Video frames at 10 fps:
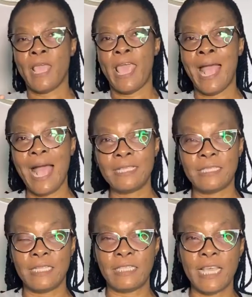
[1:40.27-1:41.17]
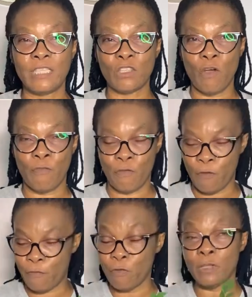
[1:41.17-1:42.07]
enhance the taste of
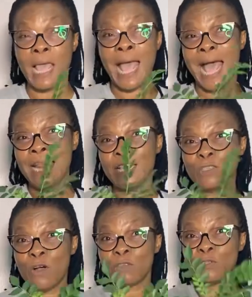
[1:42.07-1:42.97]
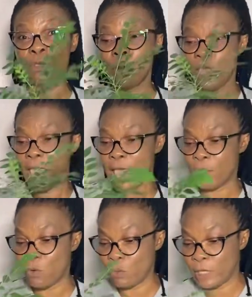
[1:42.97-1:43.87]
your food. And it's also a
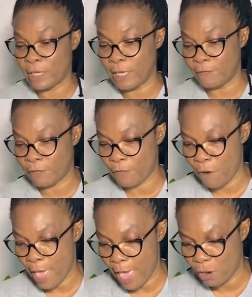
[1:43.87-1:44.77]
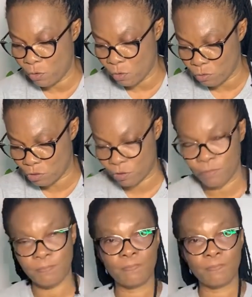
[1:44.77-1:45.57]
good gift for hair growth.